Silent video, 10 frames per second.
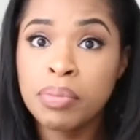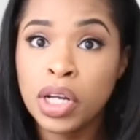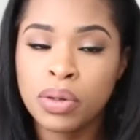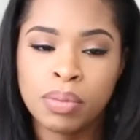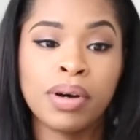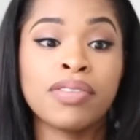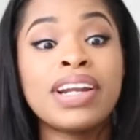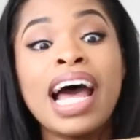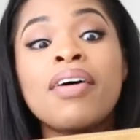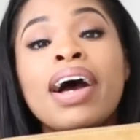down below. But for
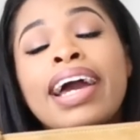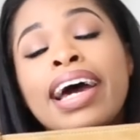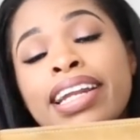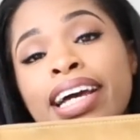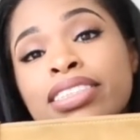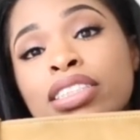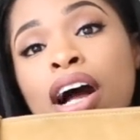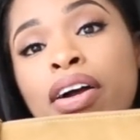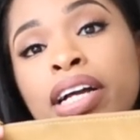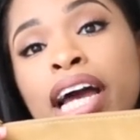now, I kind of like
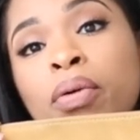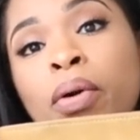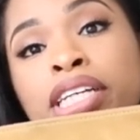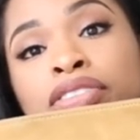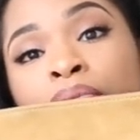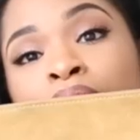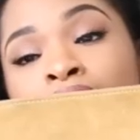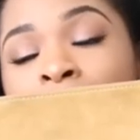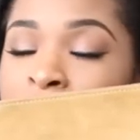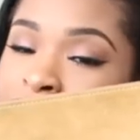Zara. It kind of works for
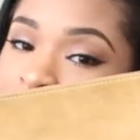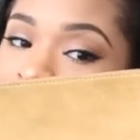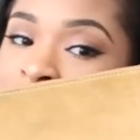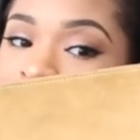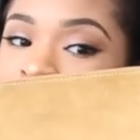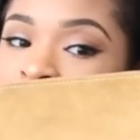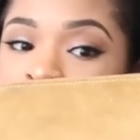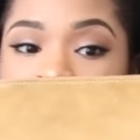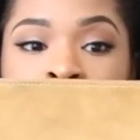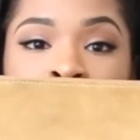me and um,
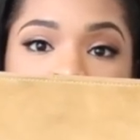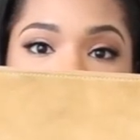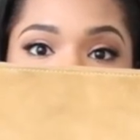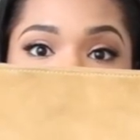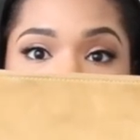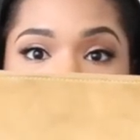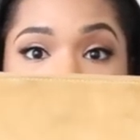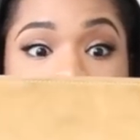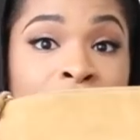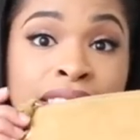this is gorgeous for
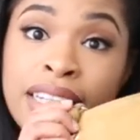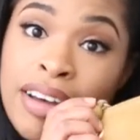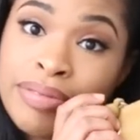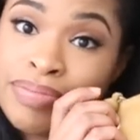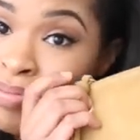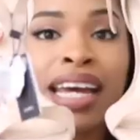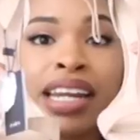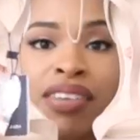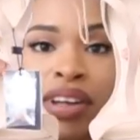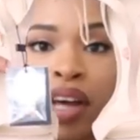$49.99 i can
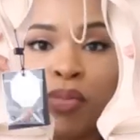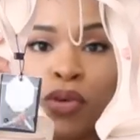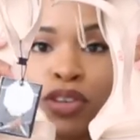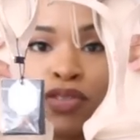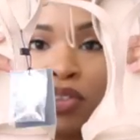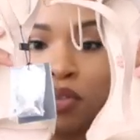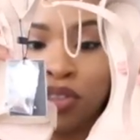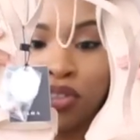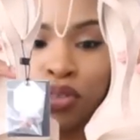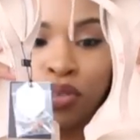never get bored of nude
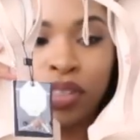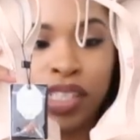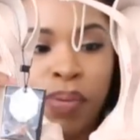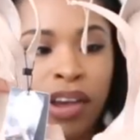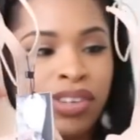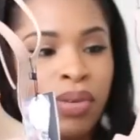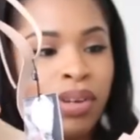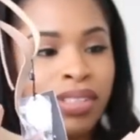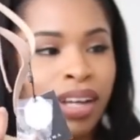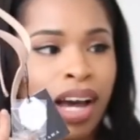shoes especially
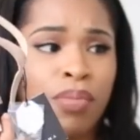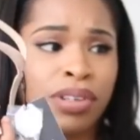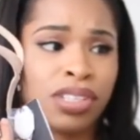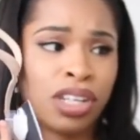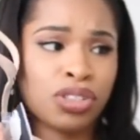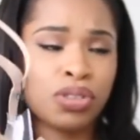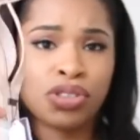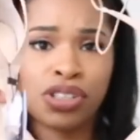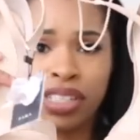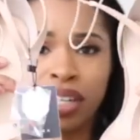ones that come in such a
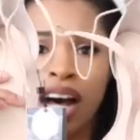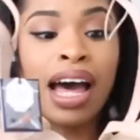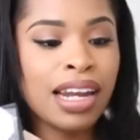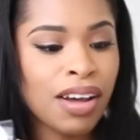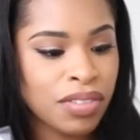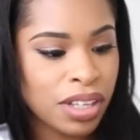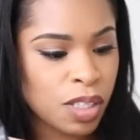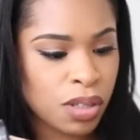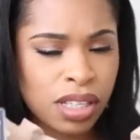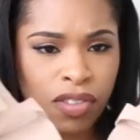gorgeous style i love
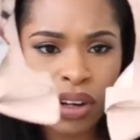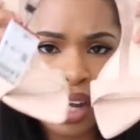these because they've